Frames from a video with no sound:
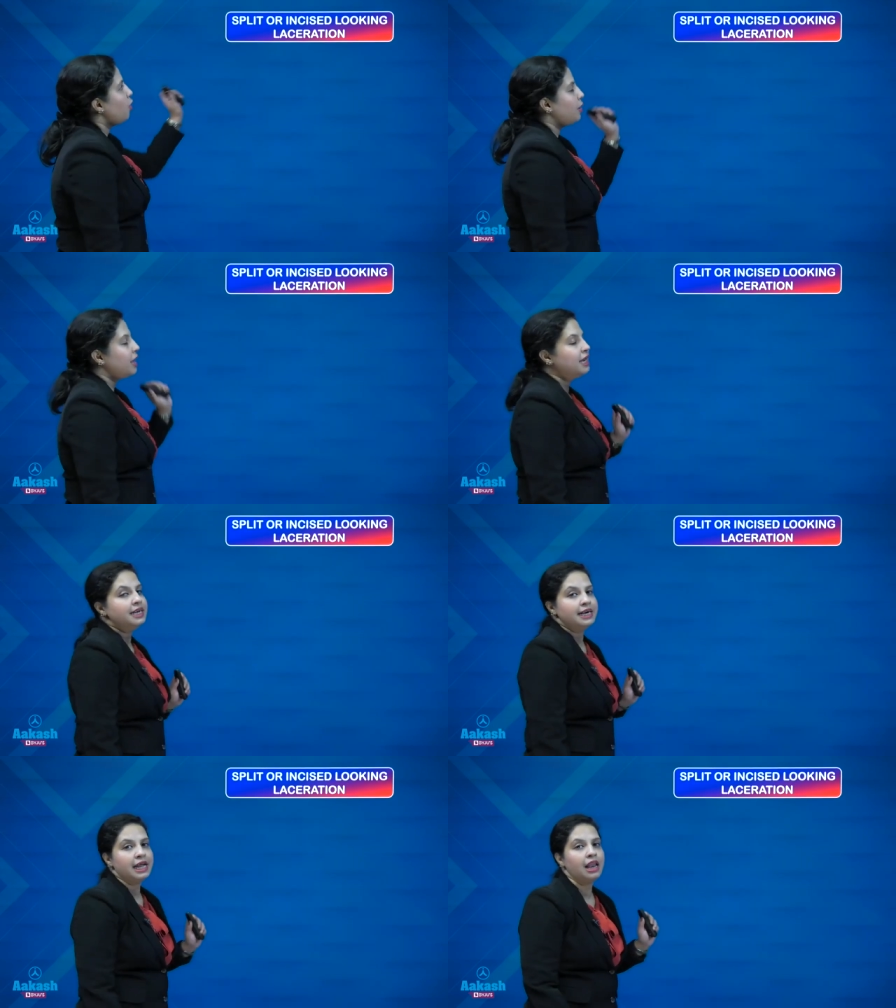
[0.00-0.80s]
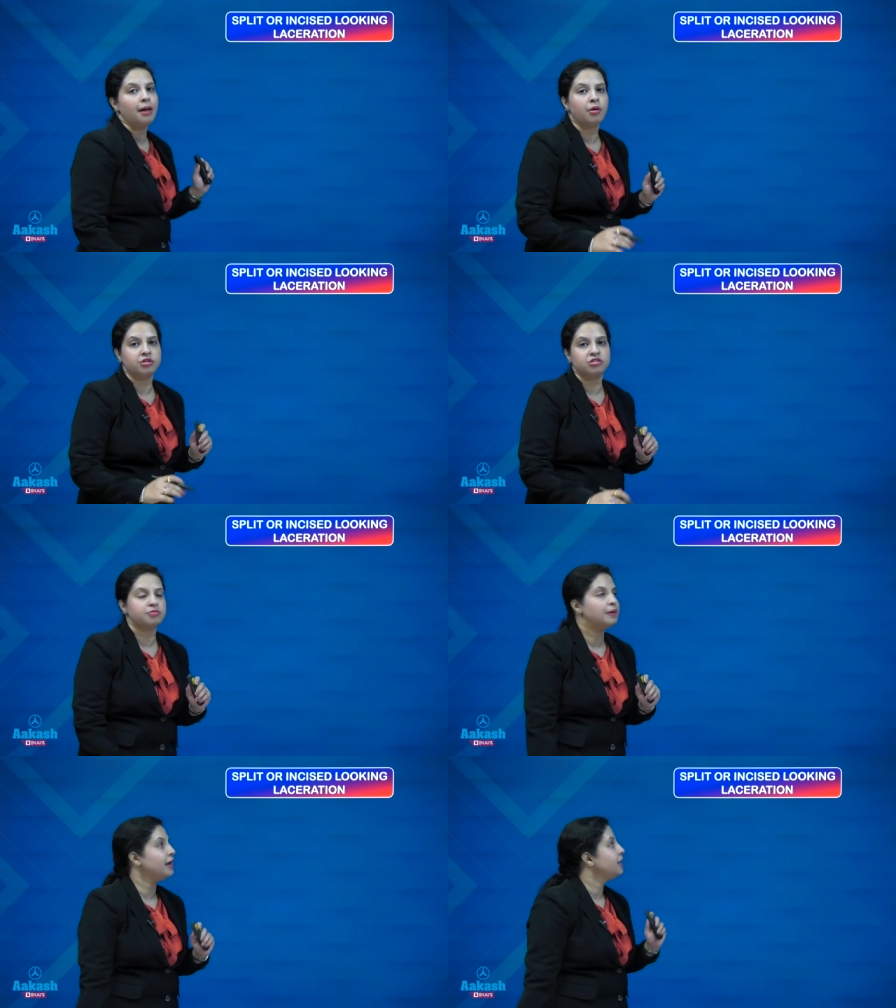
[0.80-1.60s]
talking in detail about the
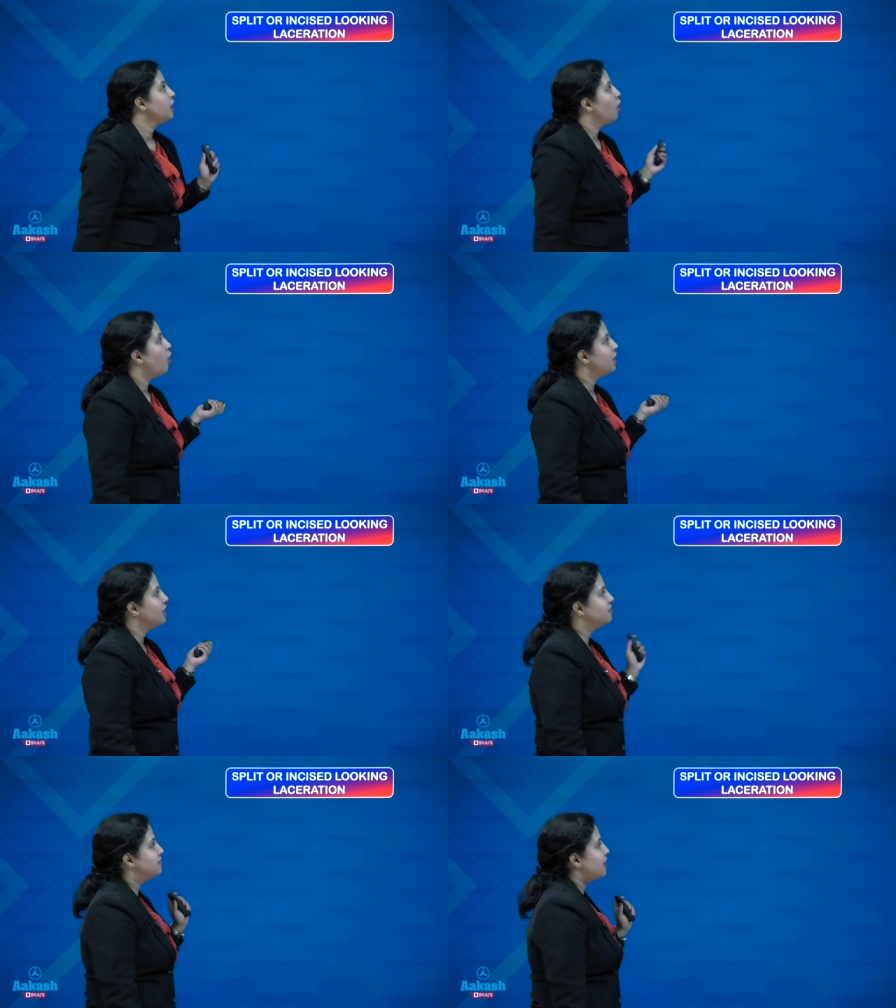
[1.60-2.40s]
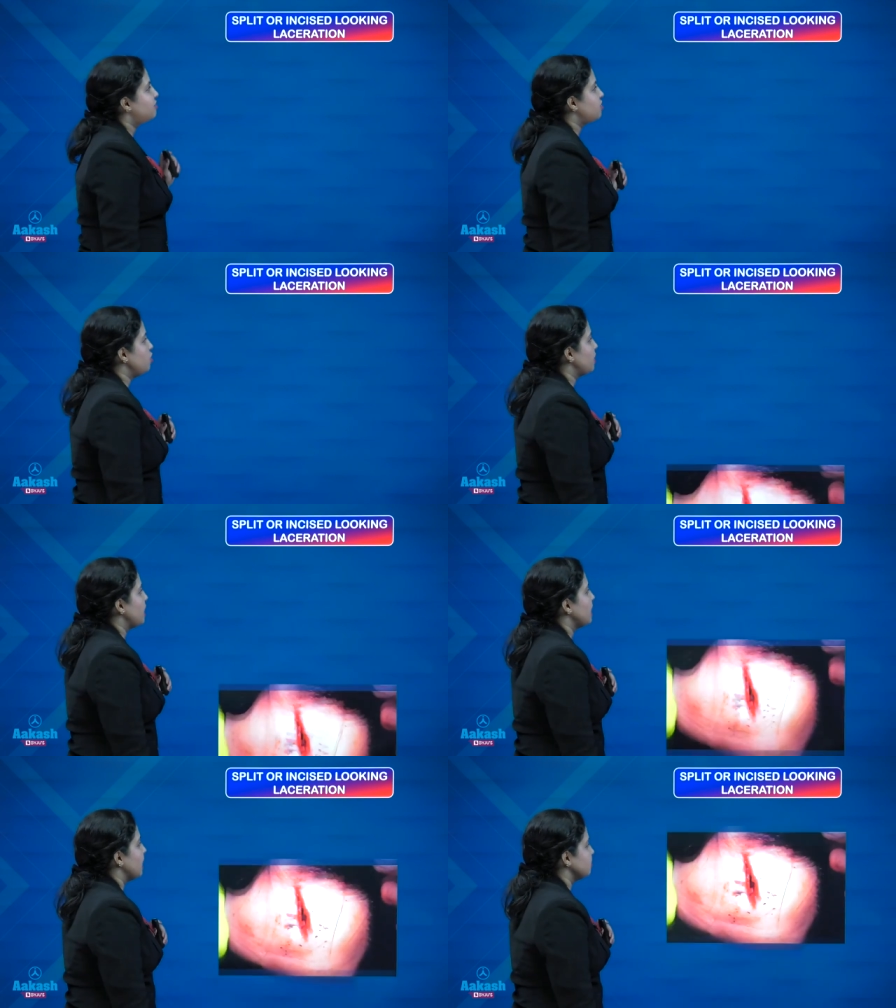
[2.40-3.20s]
split, or incised
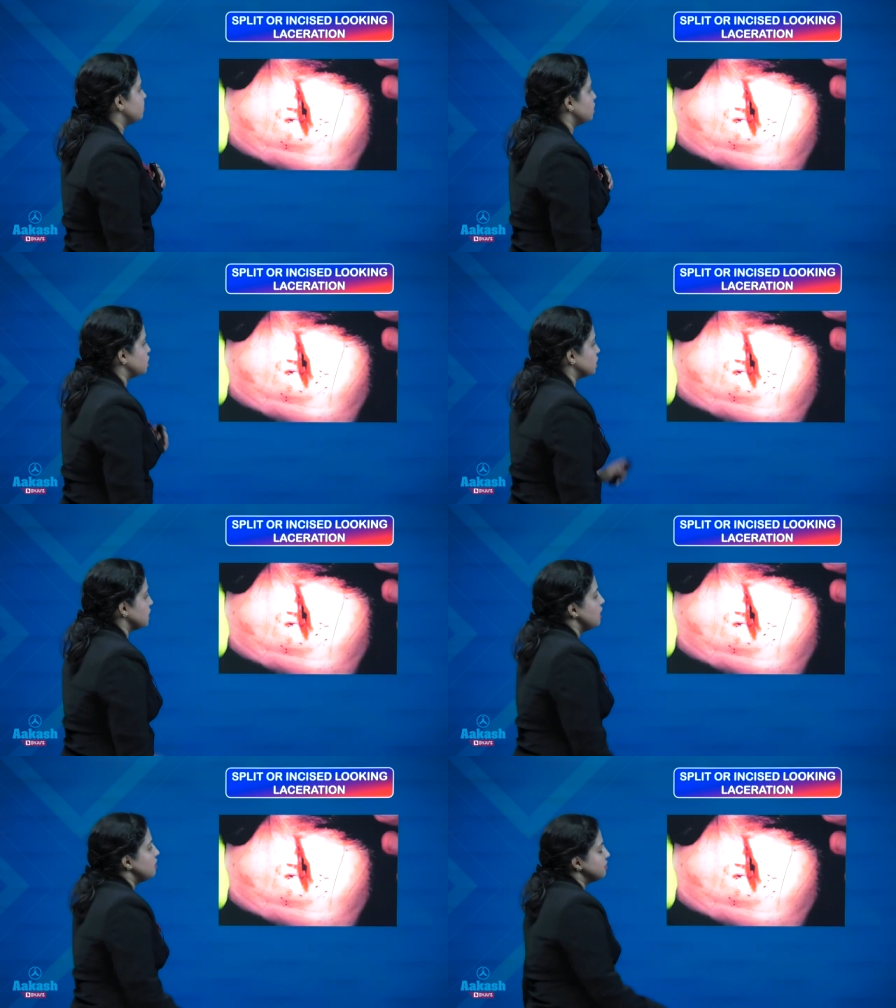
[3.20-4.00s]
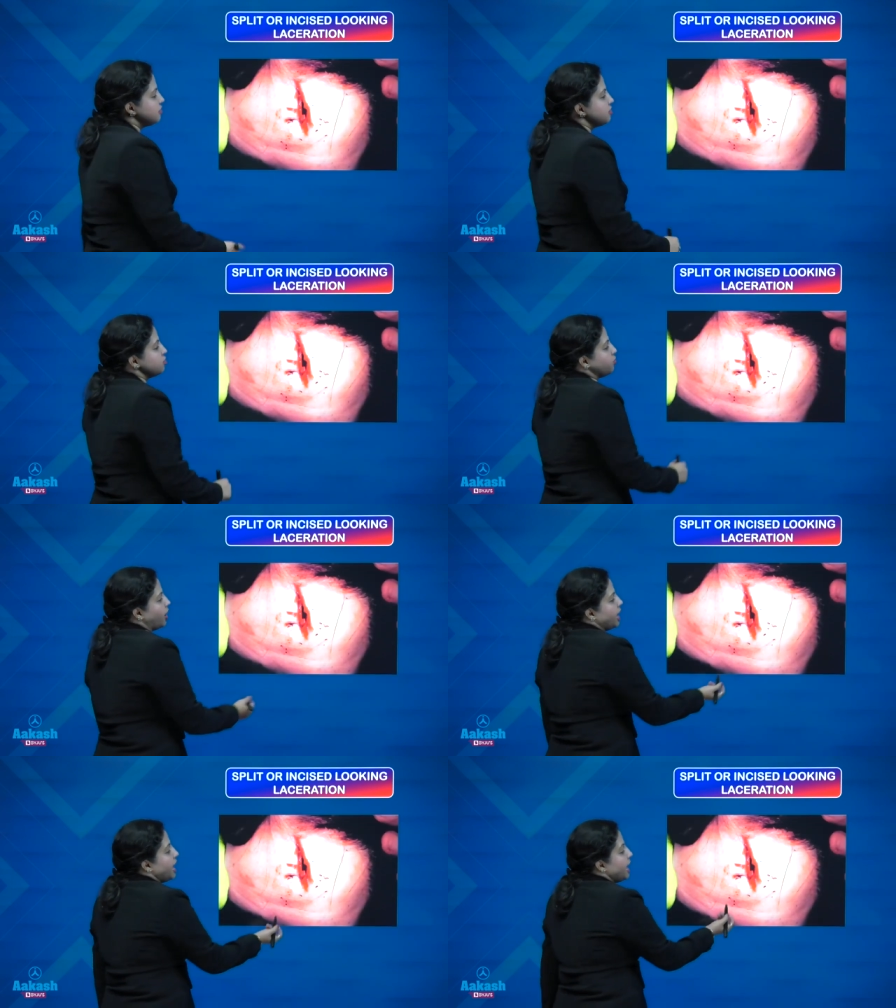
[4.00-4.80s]
looking laceration. This is
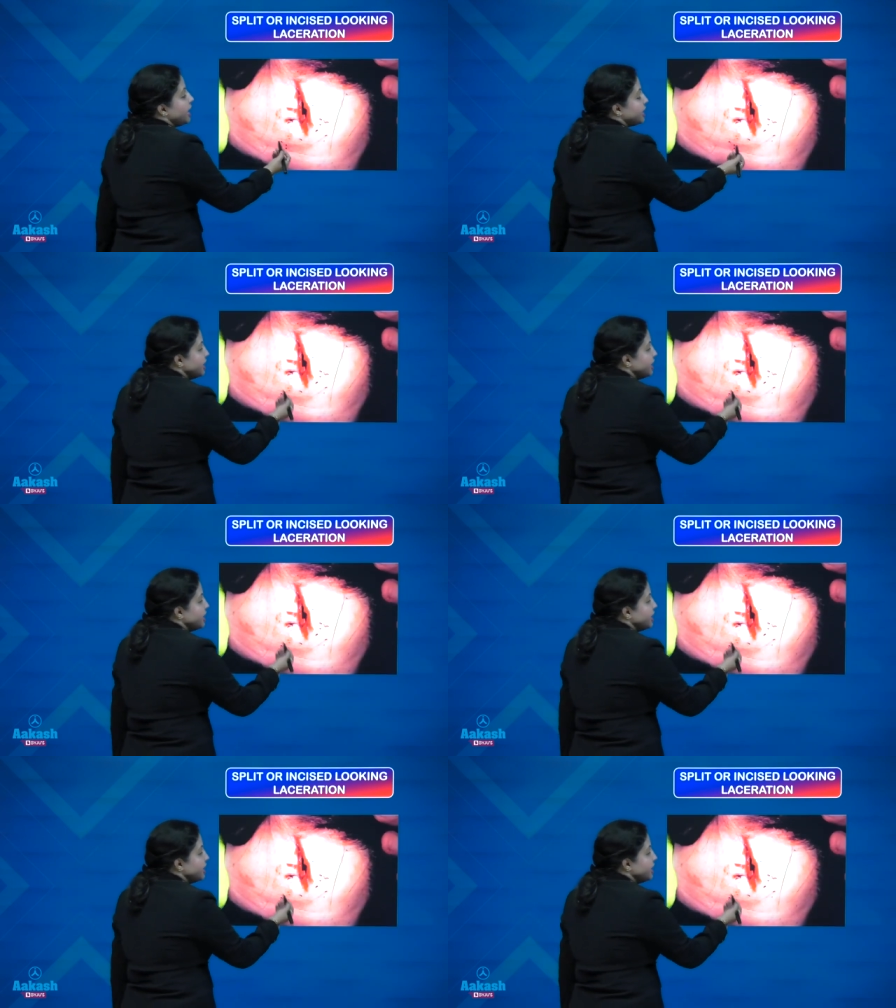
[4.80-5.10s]
one. It